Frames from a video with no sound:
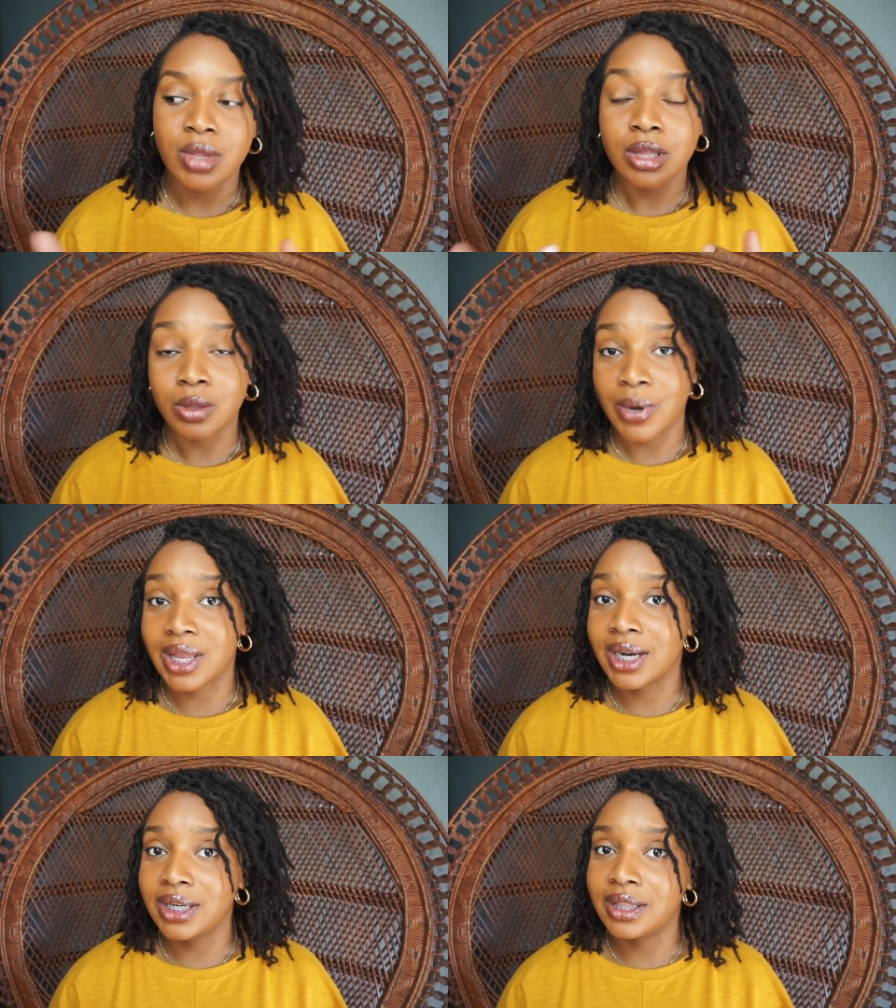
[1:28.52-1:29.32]
The way that
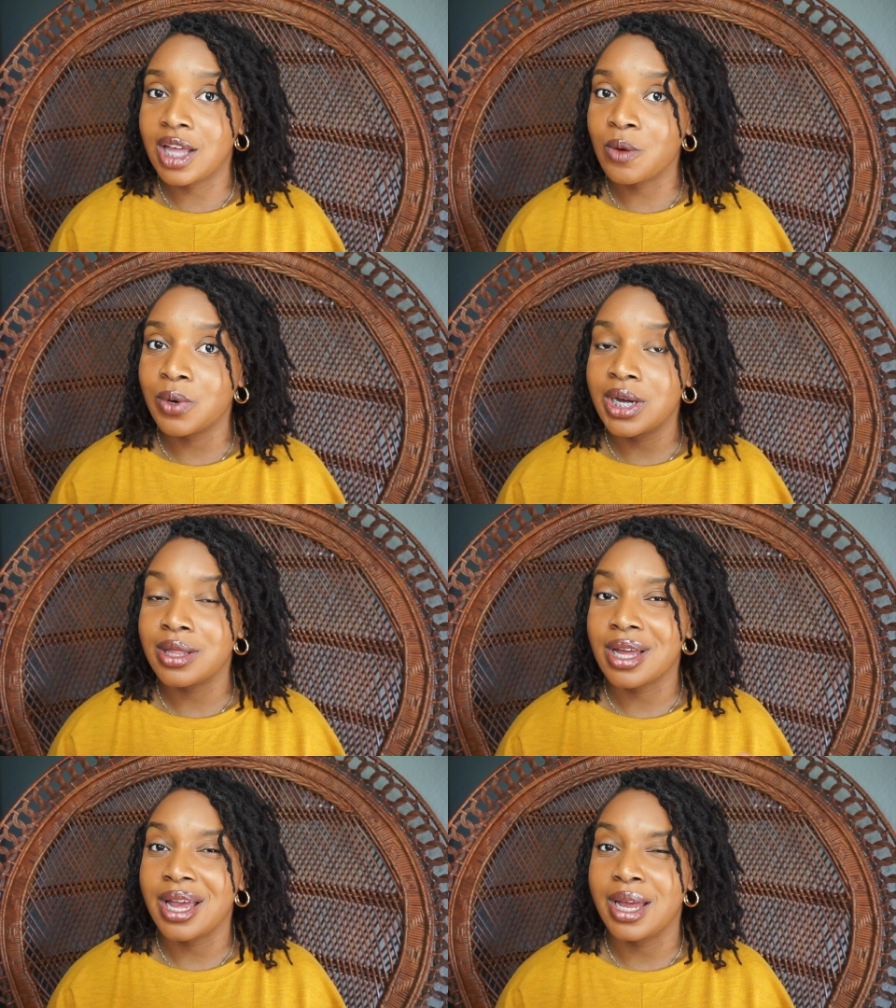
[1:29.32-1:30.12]
I did that was
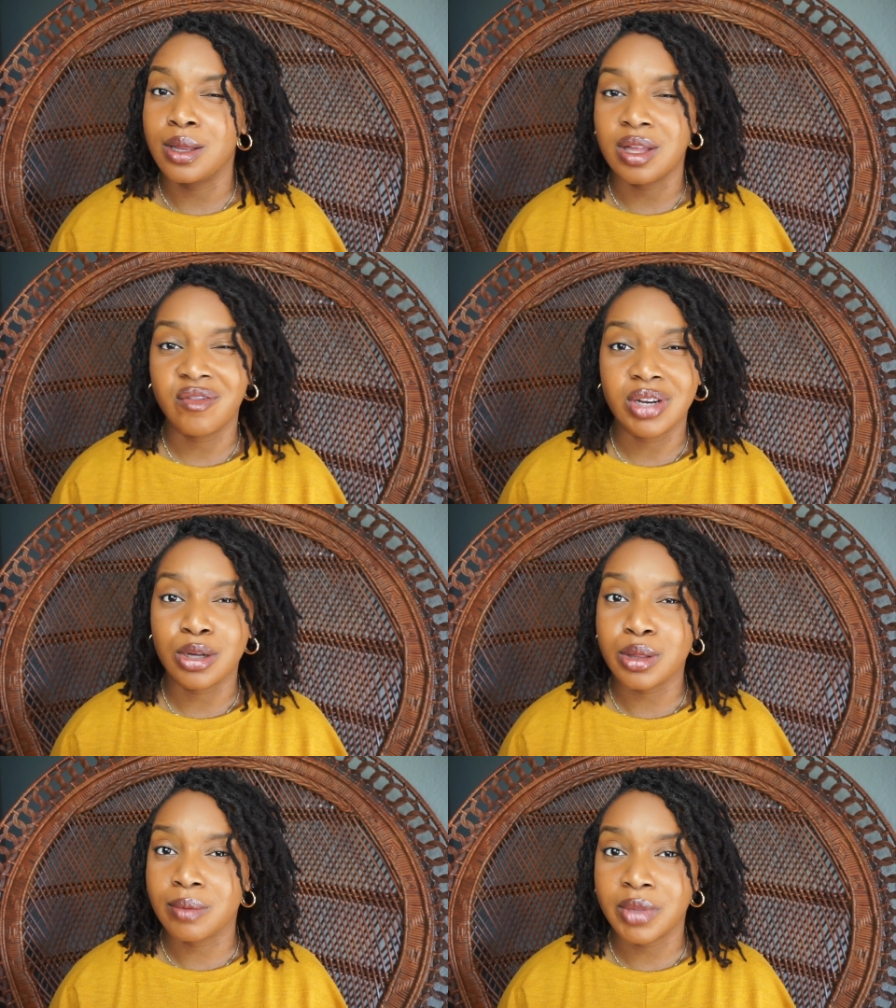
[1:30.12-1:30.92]
I had 70
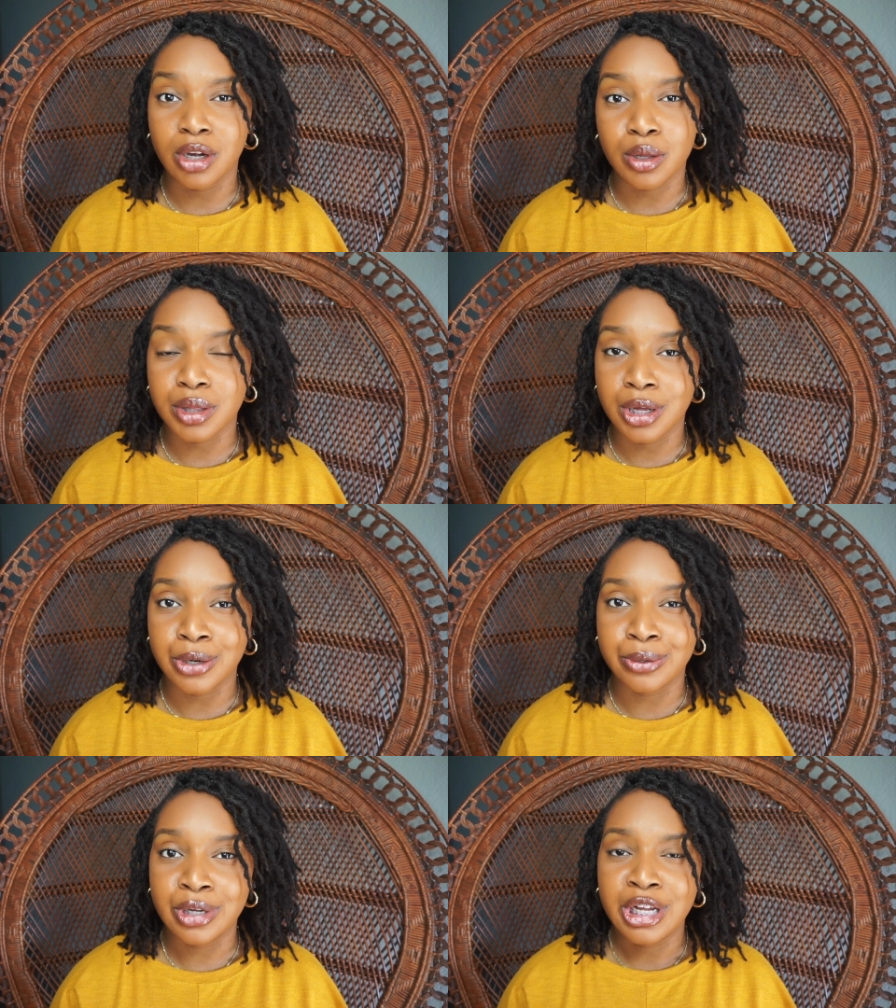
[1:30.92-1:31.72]
something or
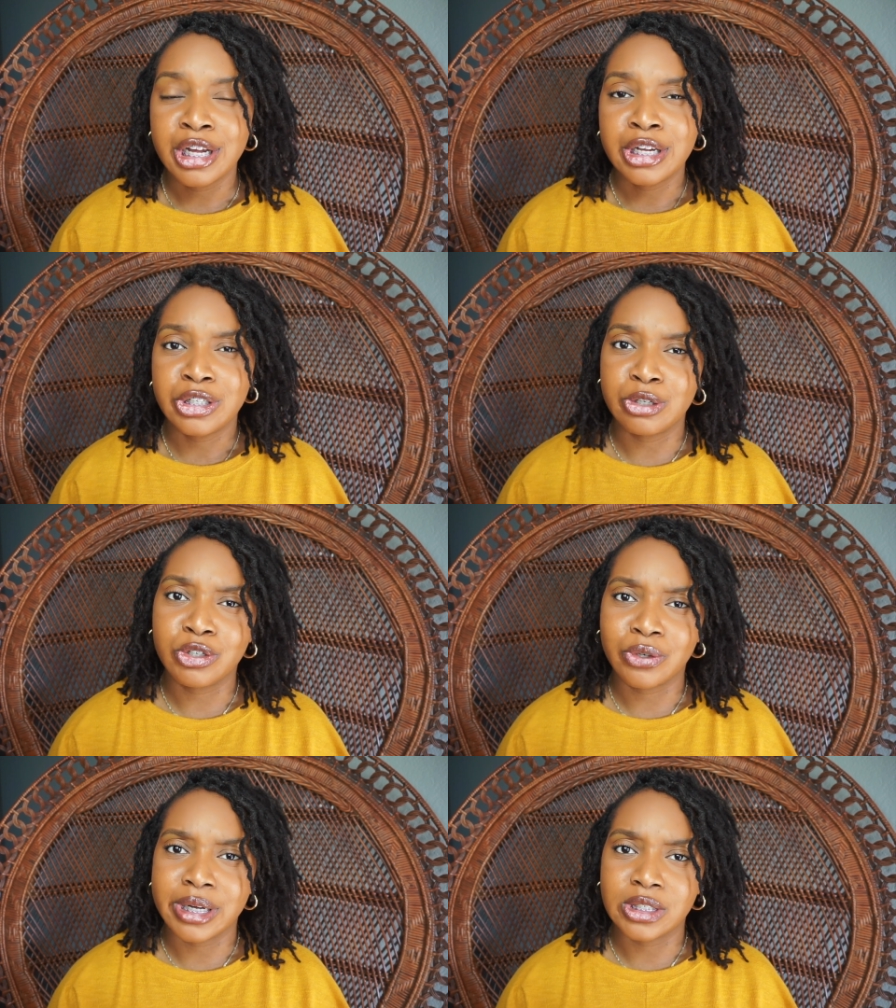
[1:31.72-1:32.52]
so
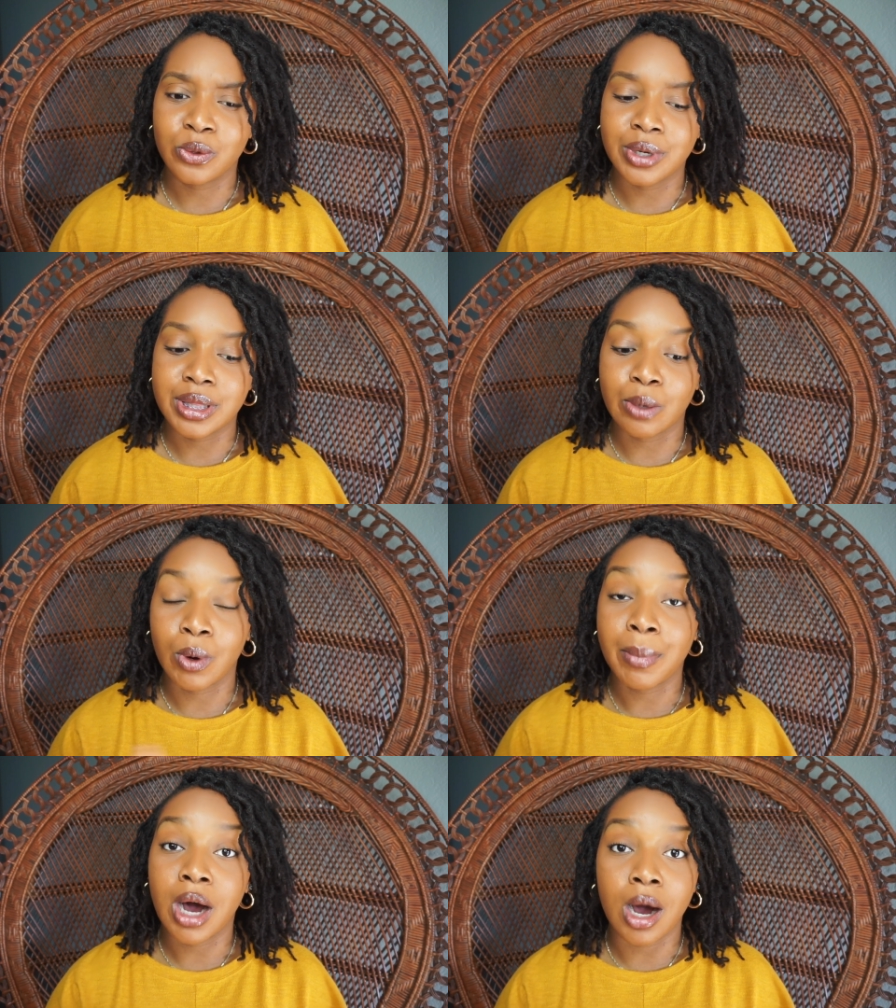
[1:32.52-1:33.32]
2-strand twists that were
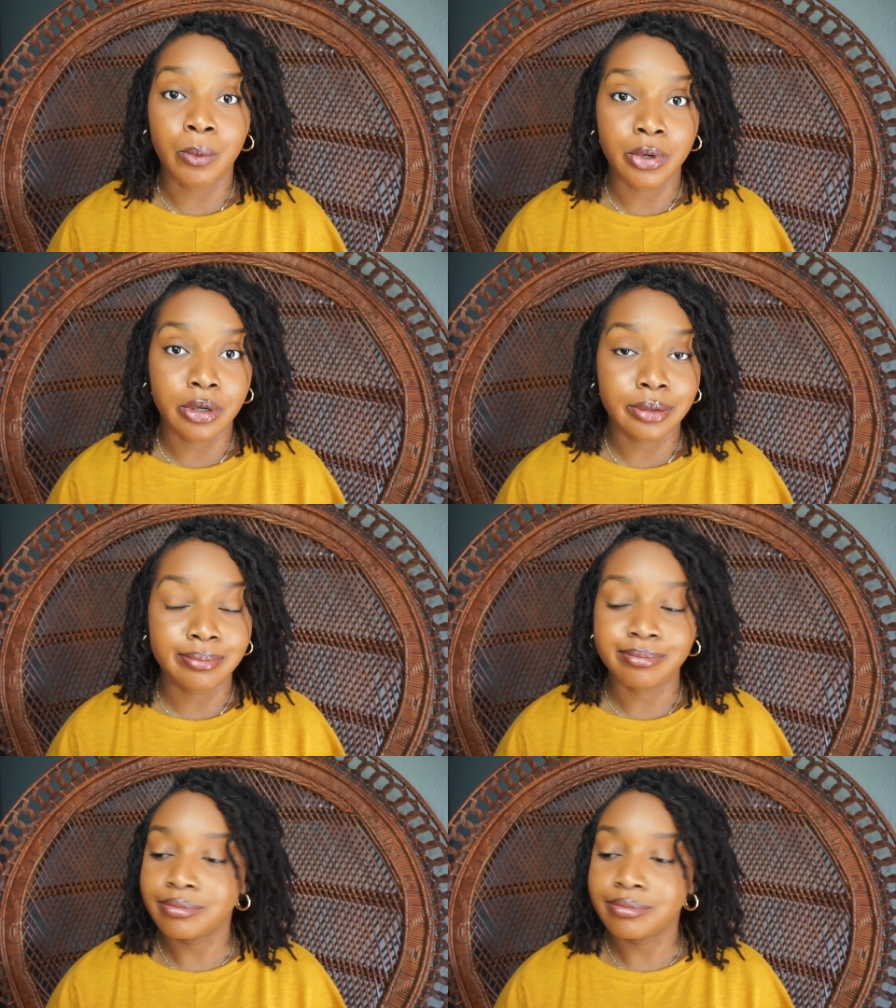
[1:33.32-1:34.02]
palm rolled.